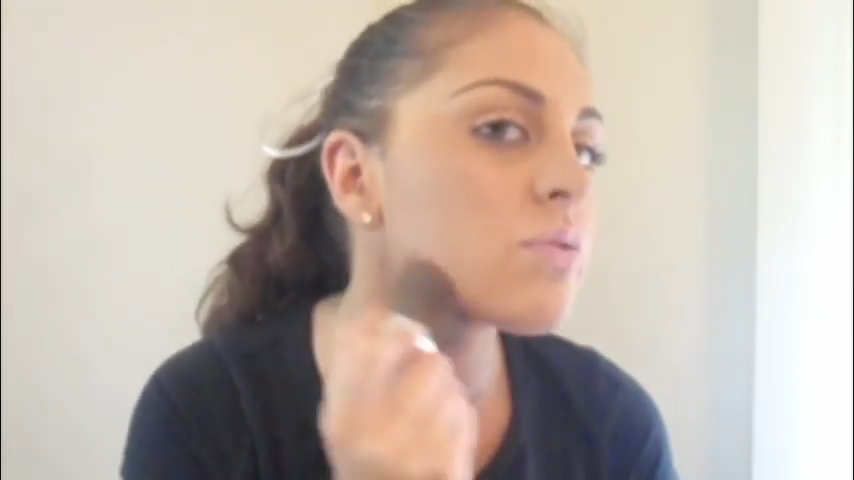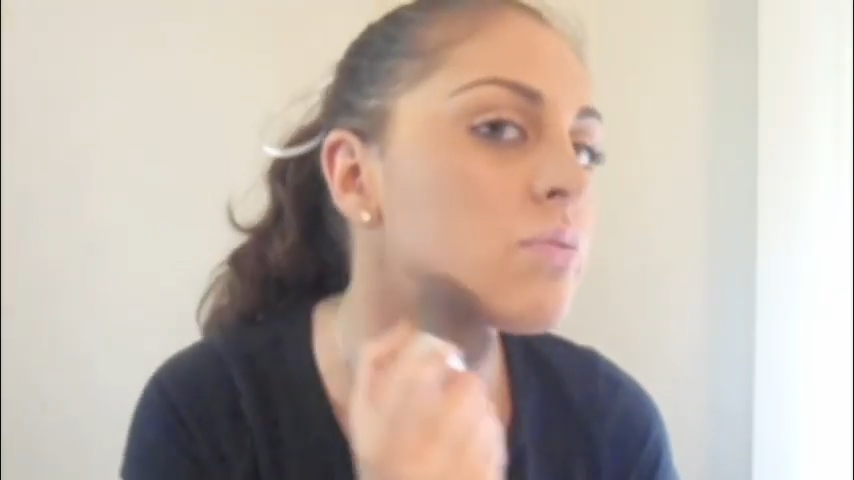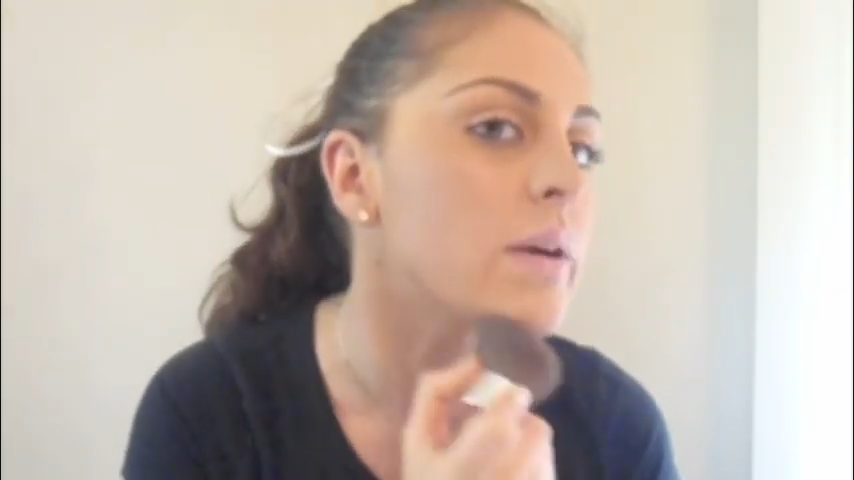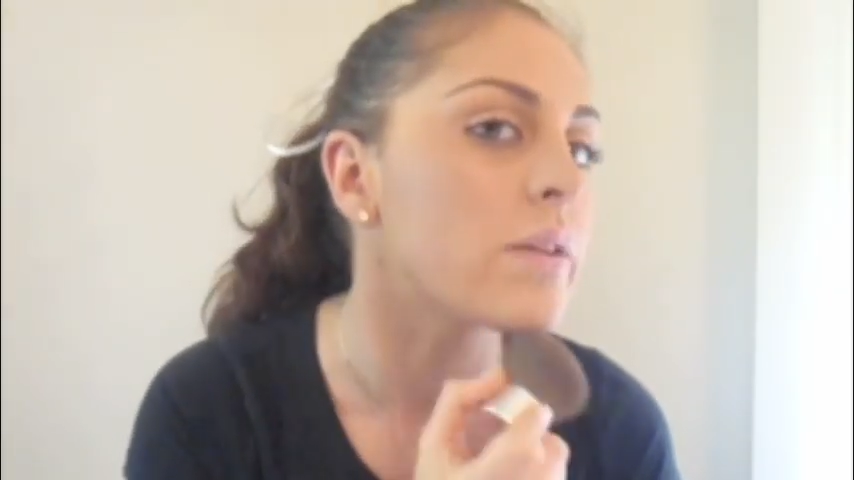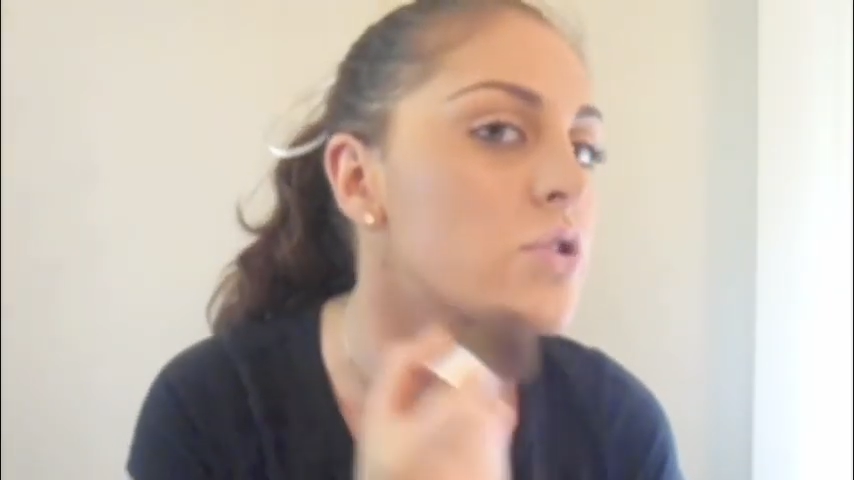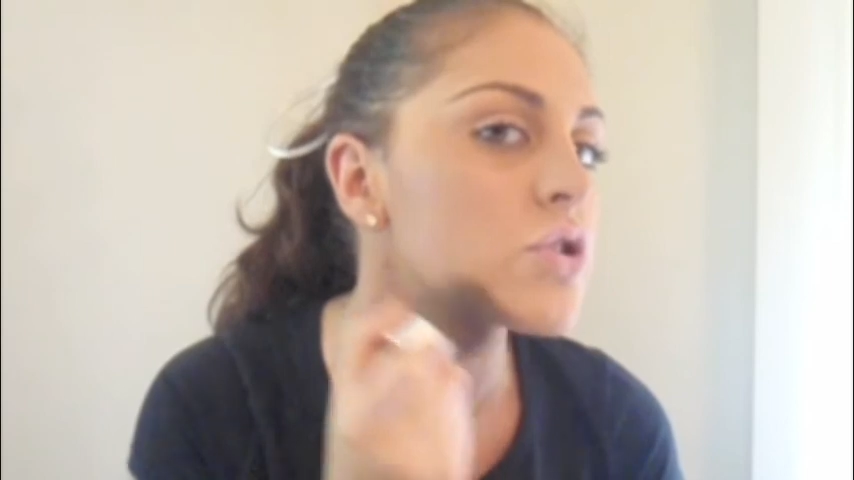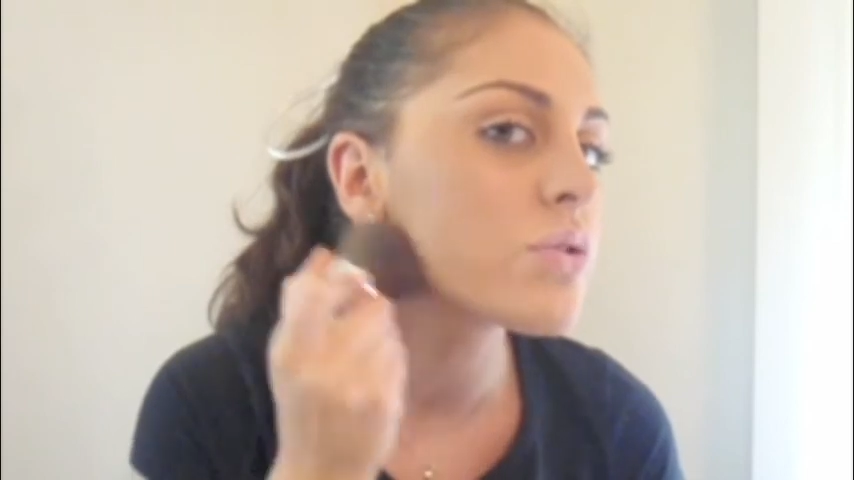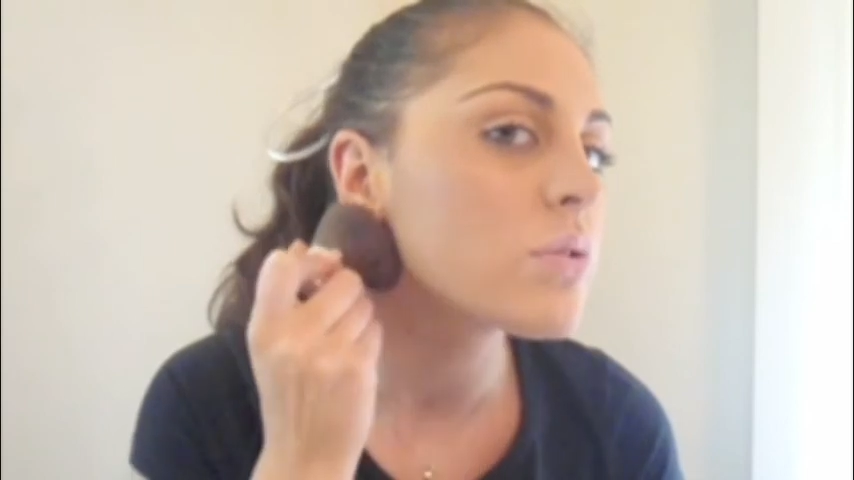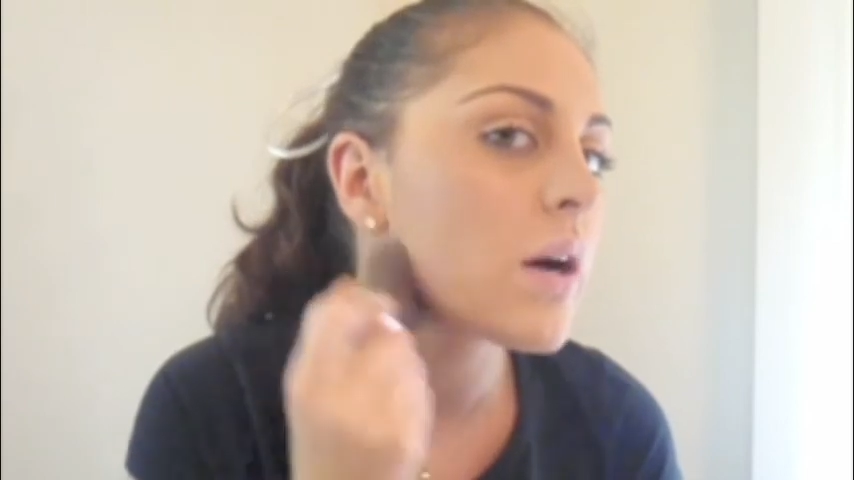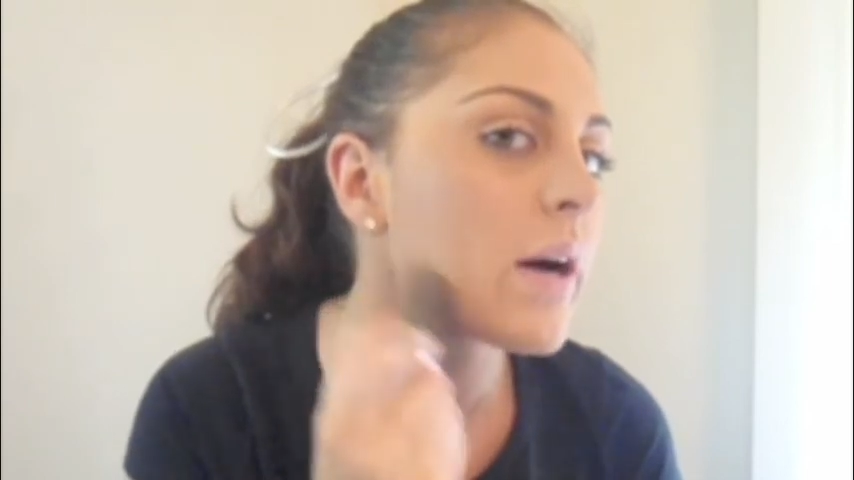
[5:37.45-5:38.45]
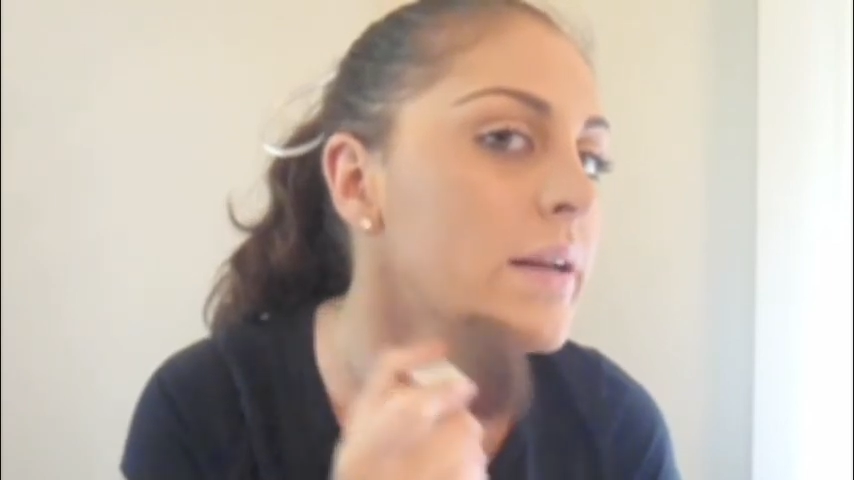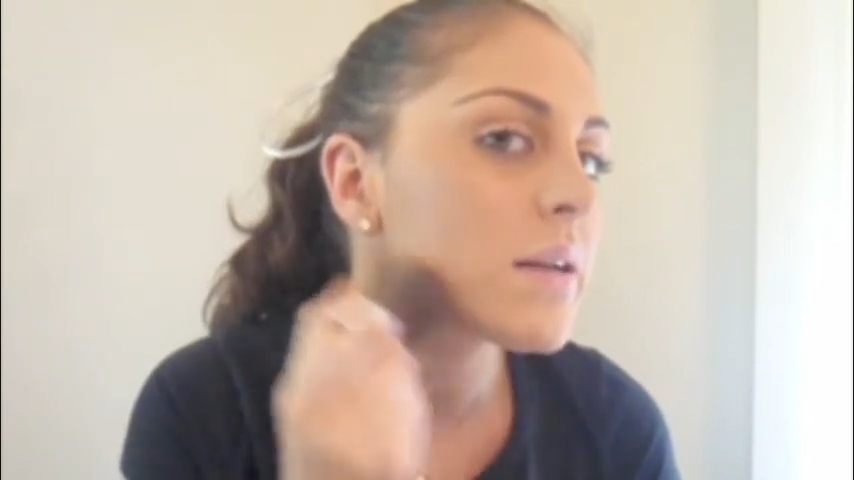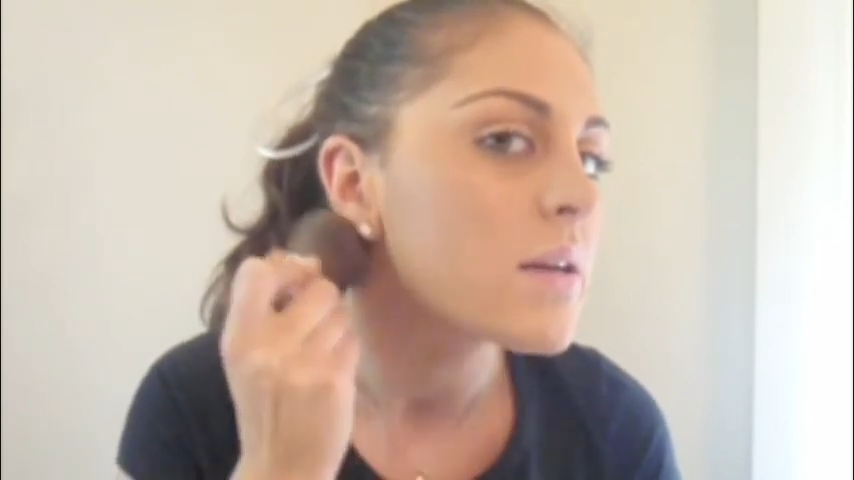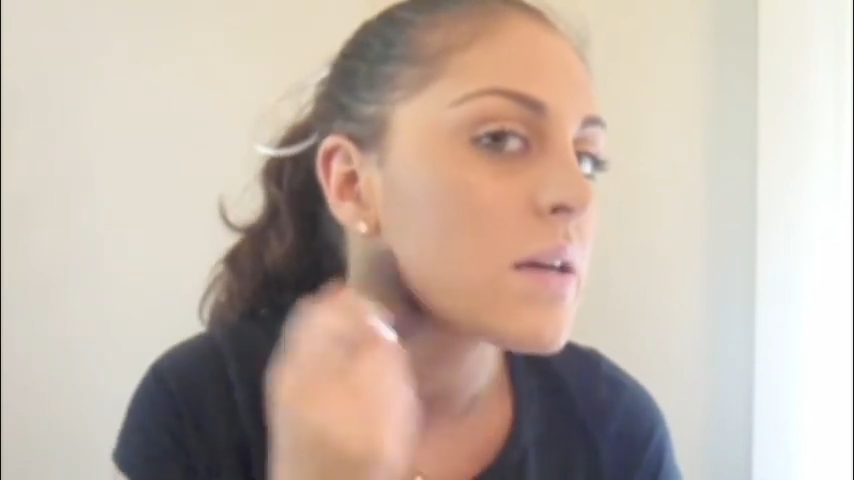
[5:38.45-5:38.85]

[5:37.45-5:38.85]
around the jawline